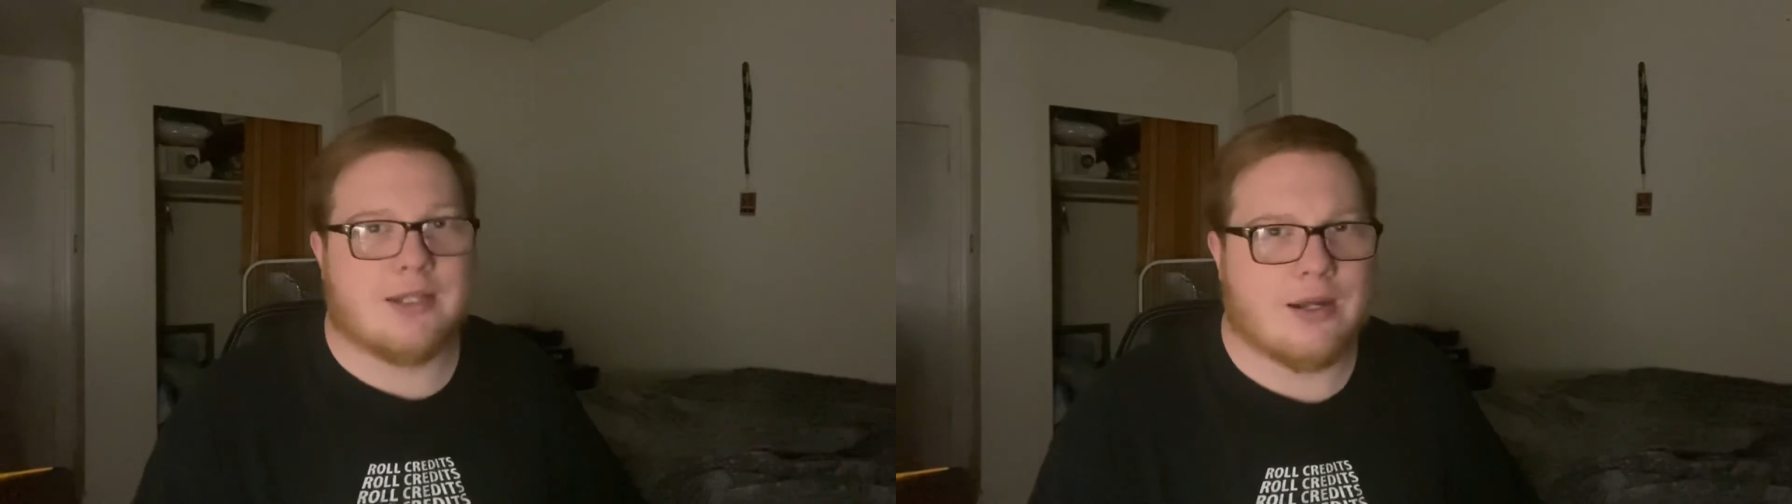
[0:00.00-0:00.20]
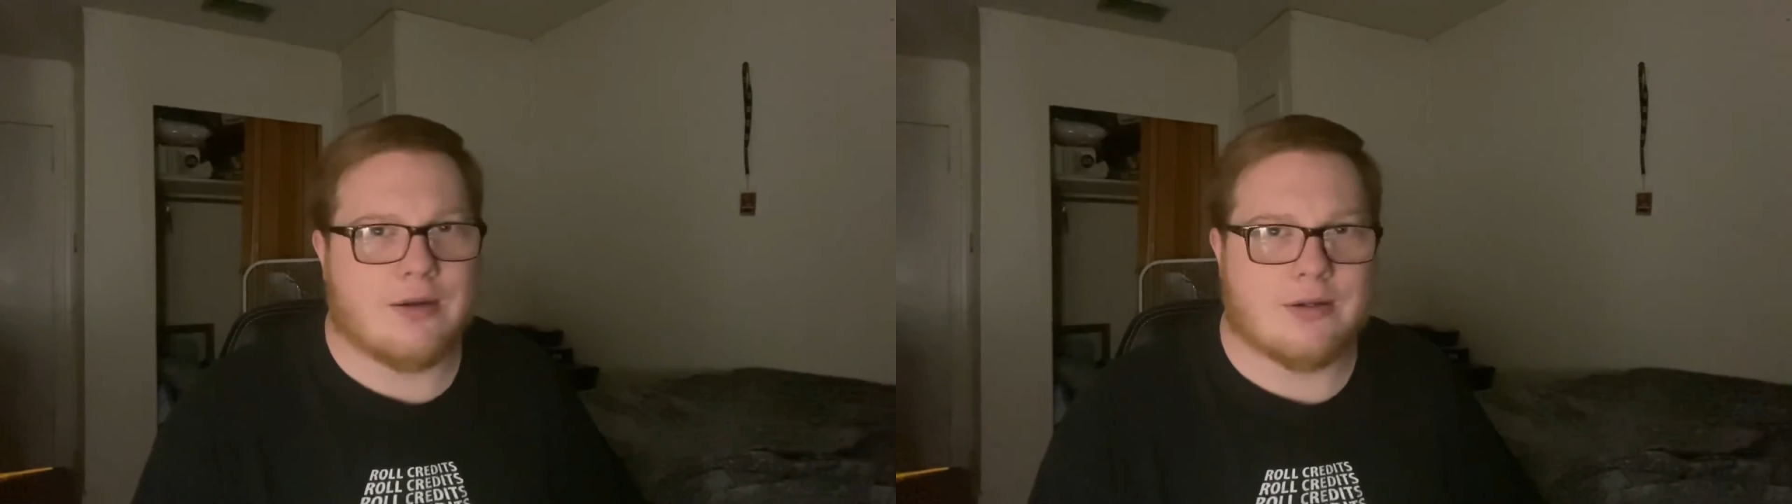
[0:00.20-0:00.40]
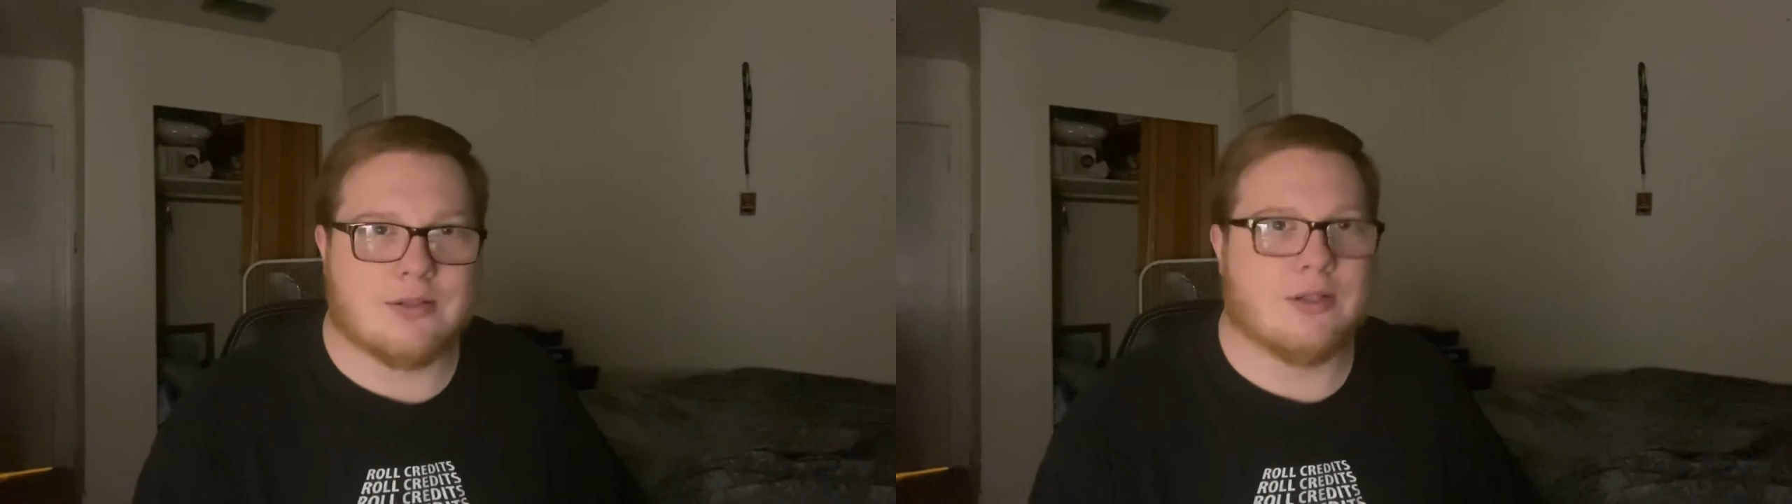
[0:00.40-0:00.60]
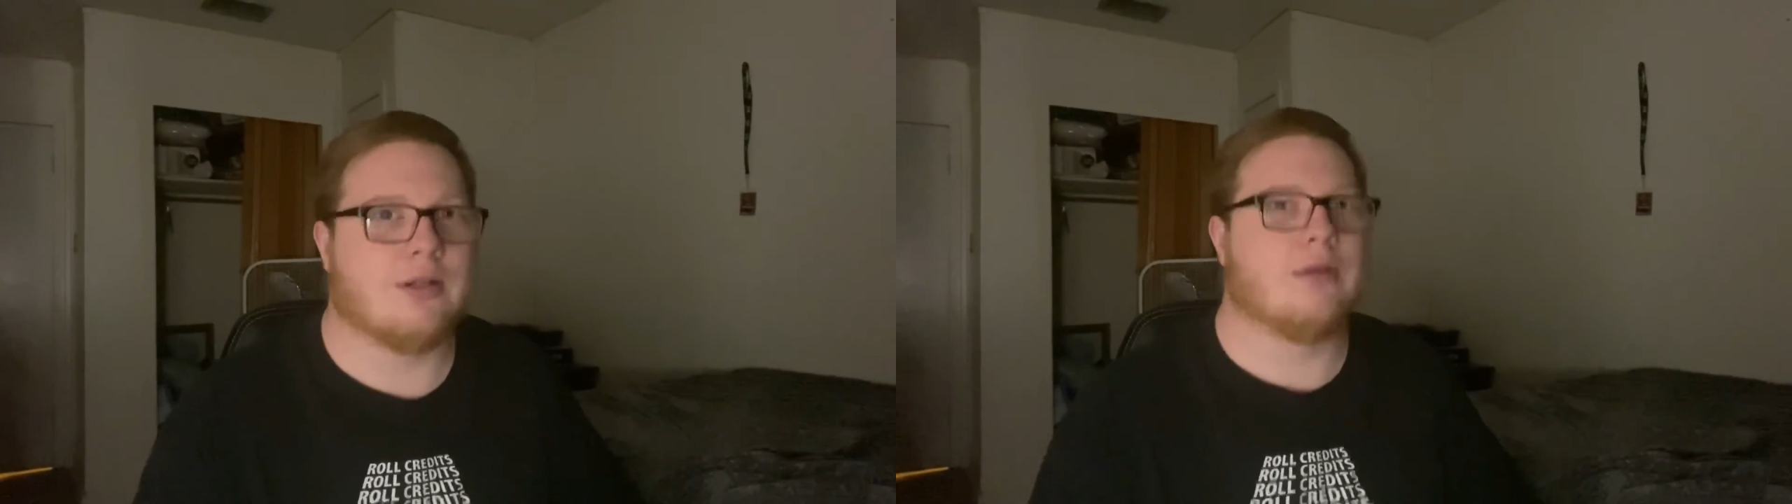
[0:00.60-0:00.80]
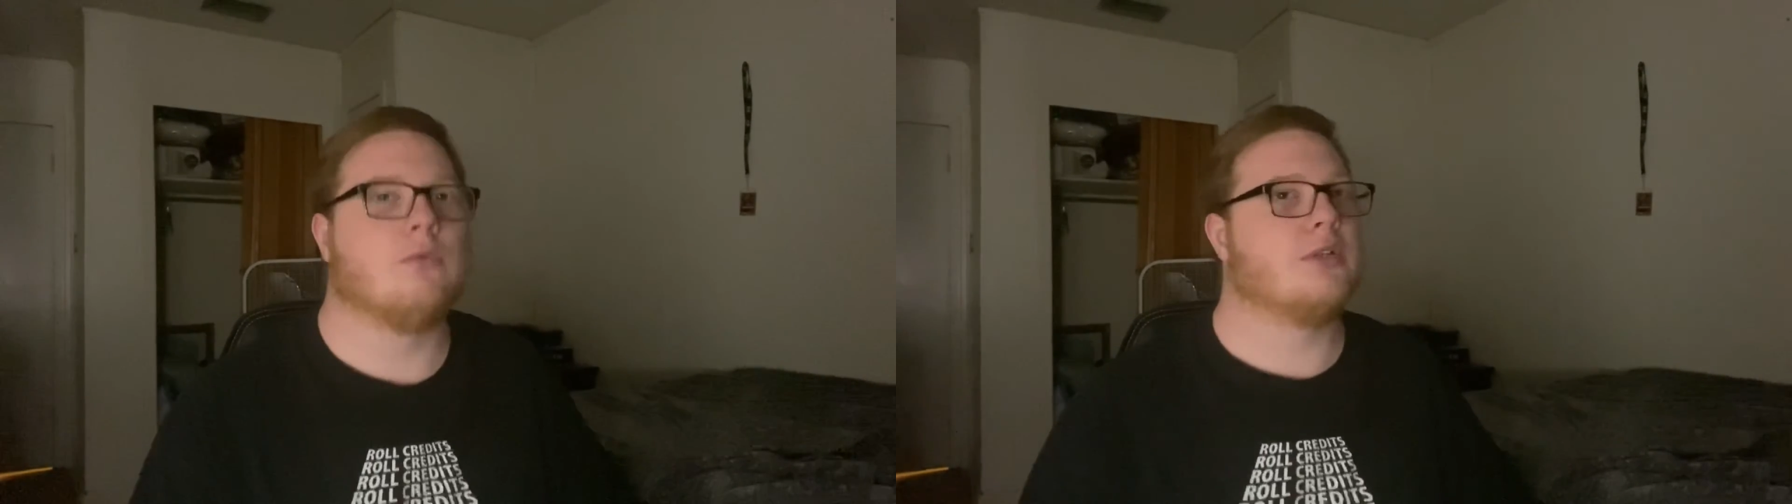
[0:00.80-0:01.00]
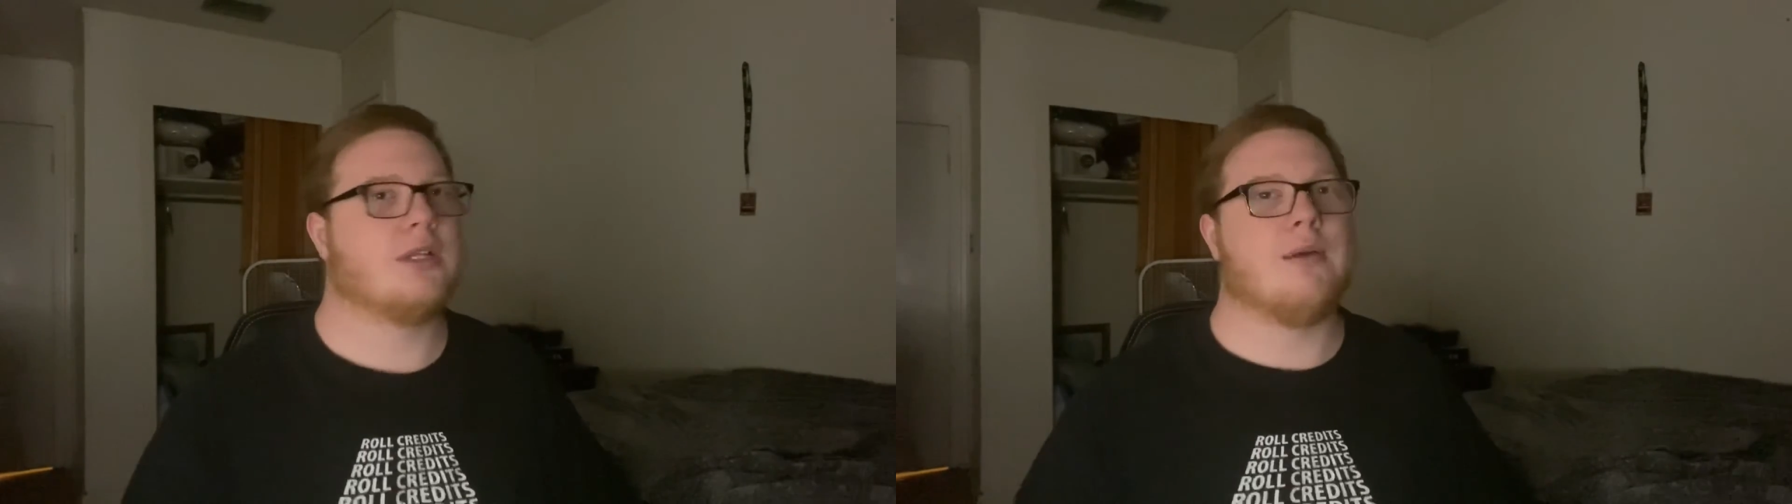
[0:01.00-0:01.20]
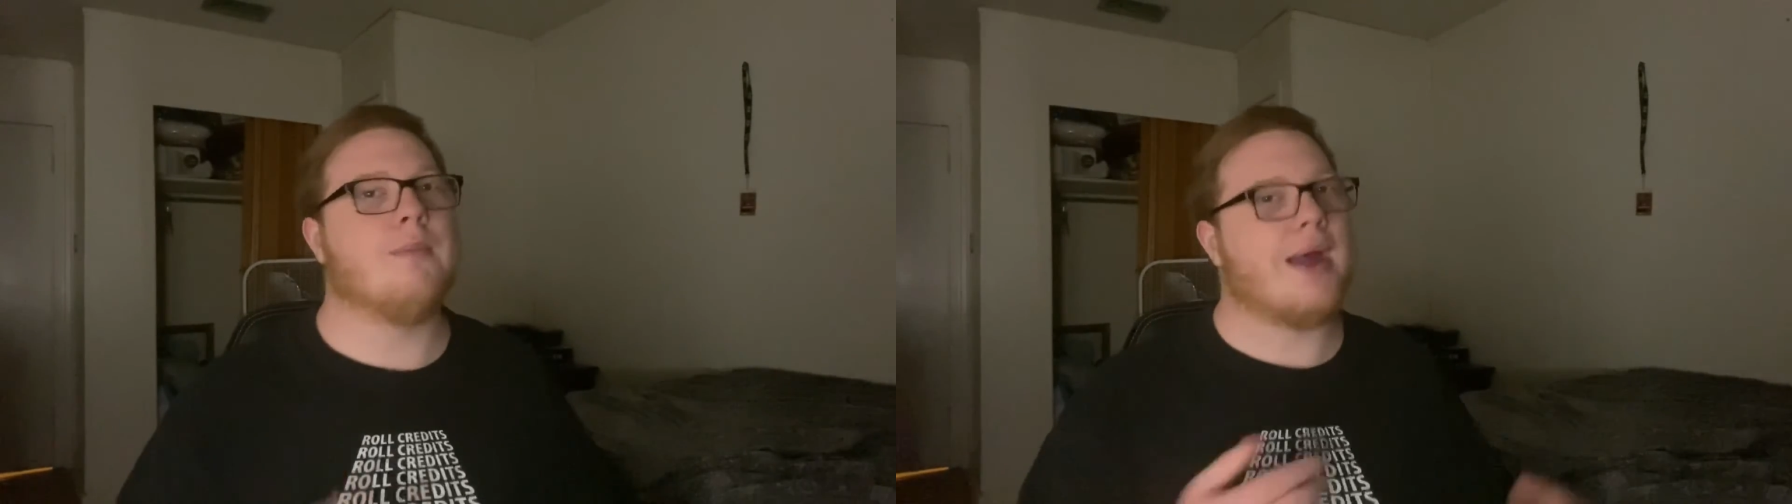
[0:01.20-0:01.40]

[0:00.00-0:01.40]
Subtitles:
character would come